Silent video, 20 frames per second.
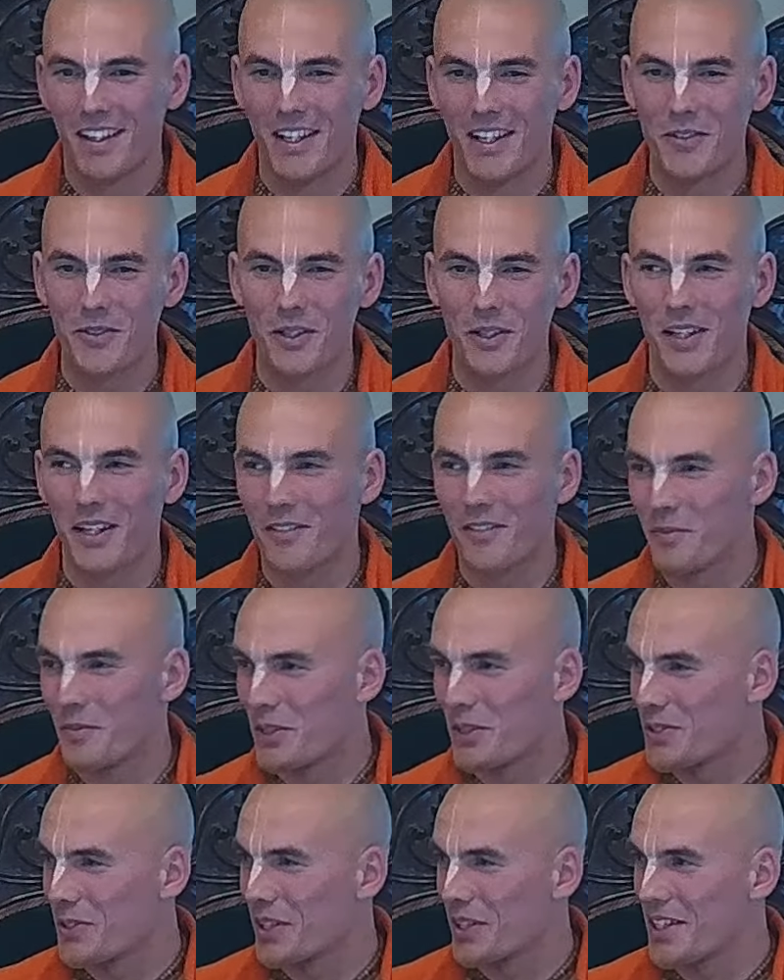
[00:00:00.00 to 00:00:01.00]
Anyone ever
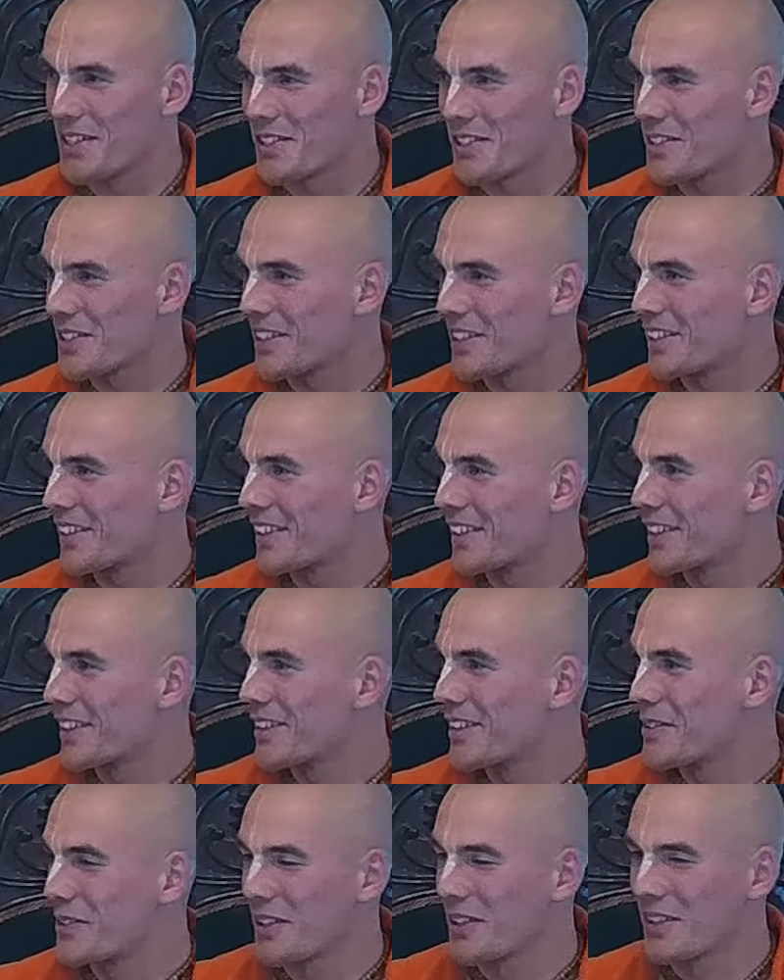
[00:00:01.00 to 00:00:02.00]
been to Kazakhstan here?
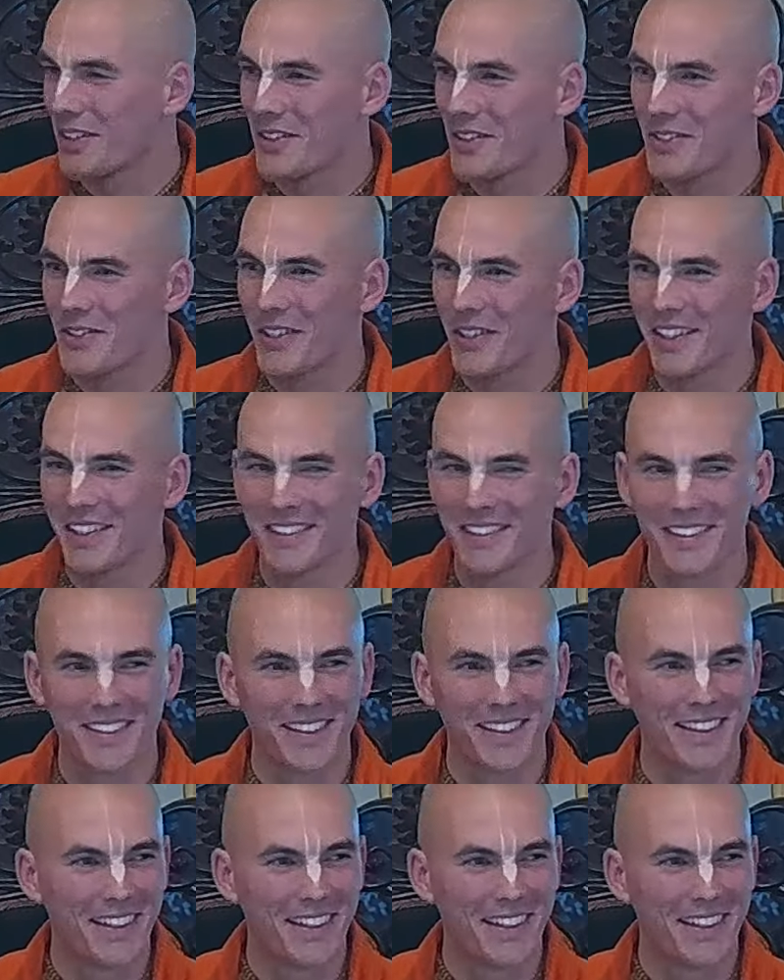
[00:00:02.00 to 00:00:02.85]
You can raise your hand.